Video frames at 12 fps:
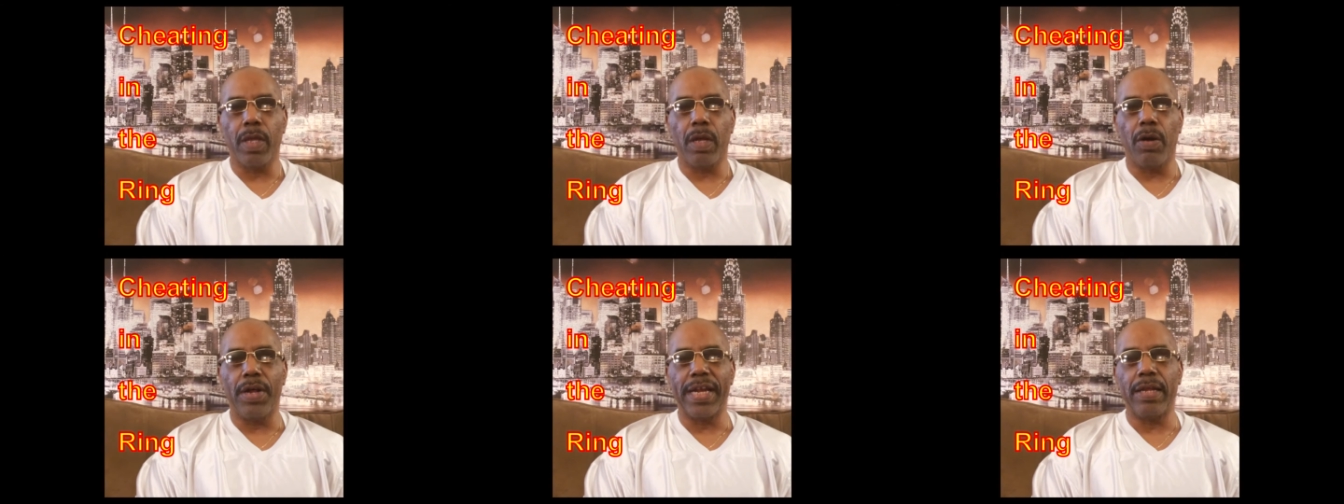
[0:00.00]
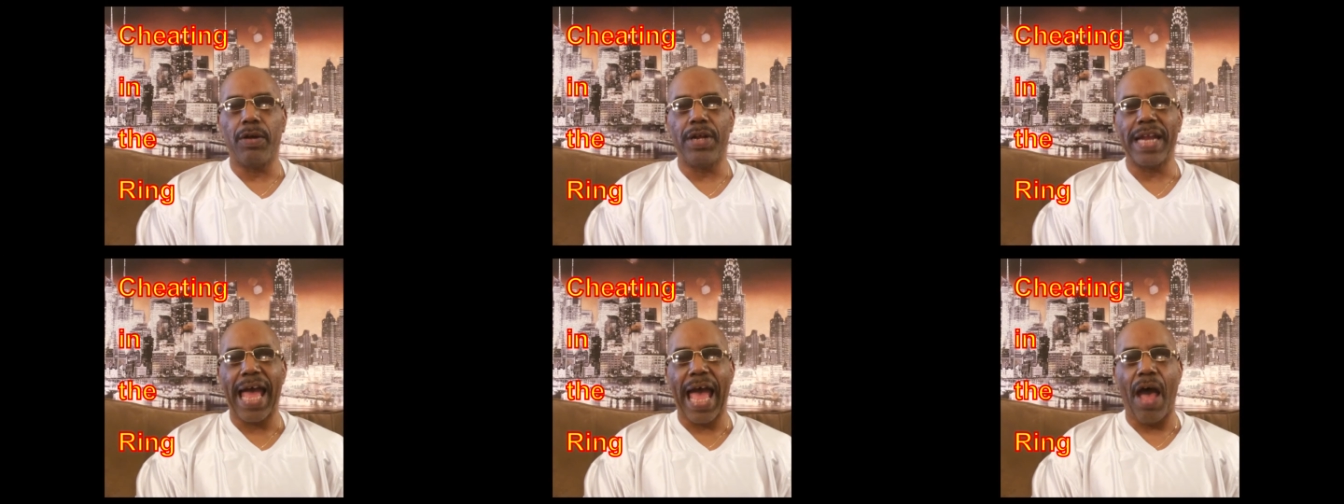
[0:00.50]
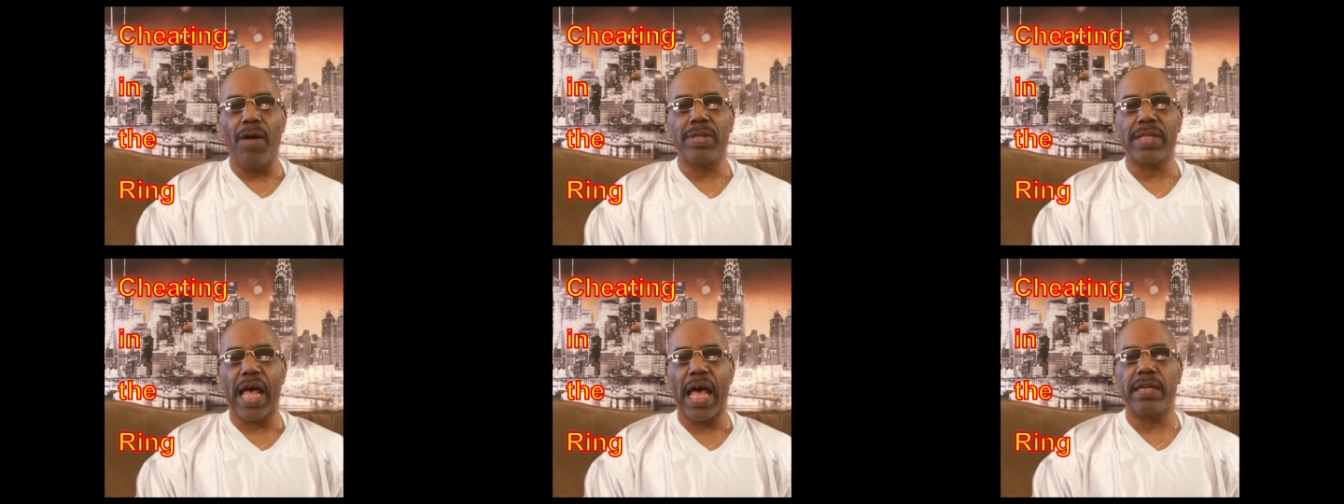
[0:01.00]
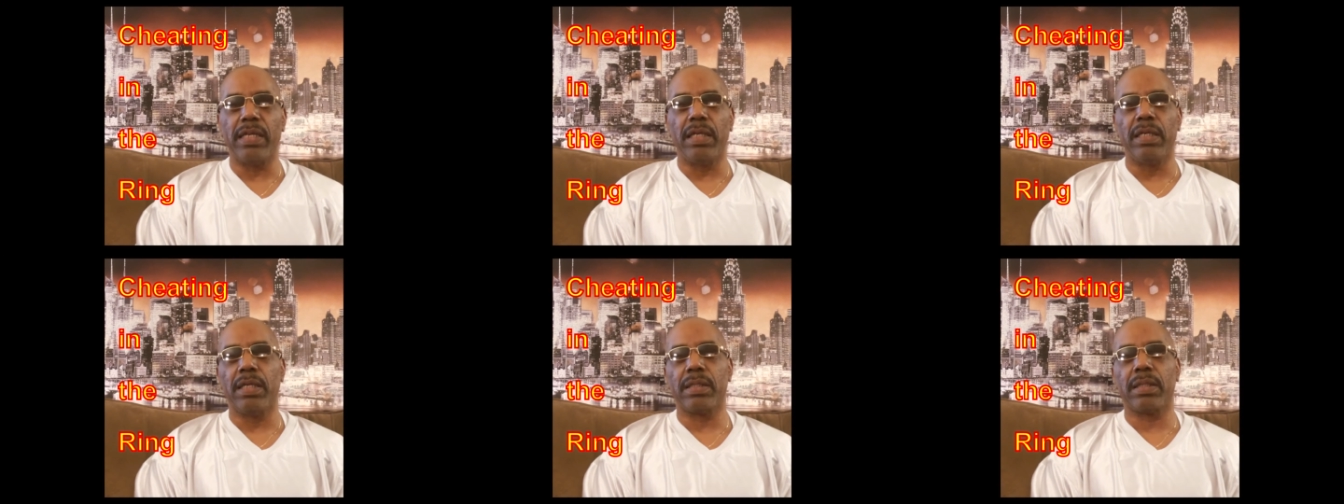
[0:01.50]
on the outside it
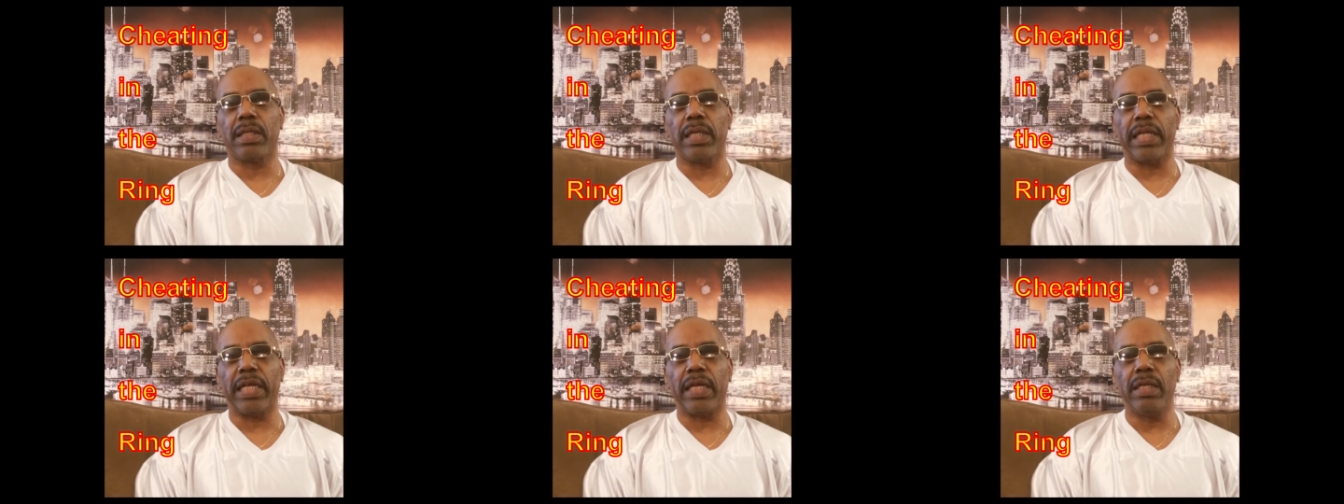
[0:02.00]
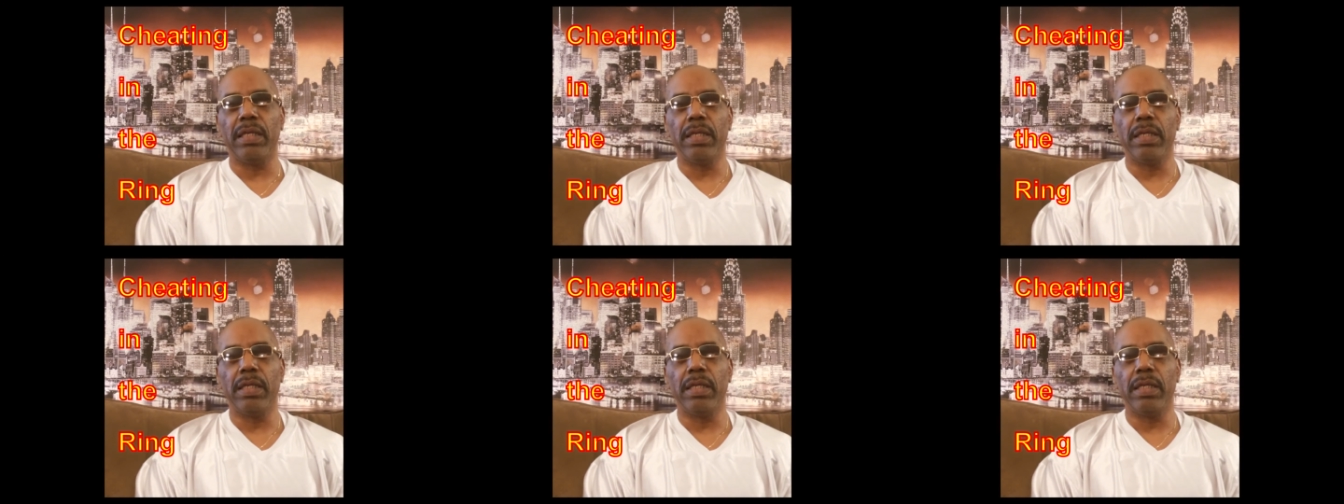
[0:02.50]
looks clean,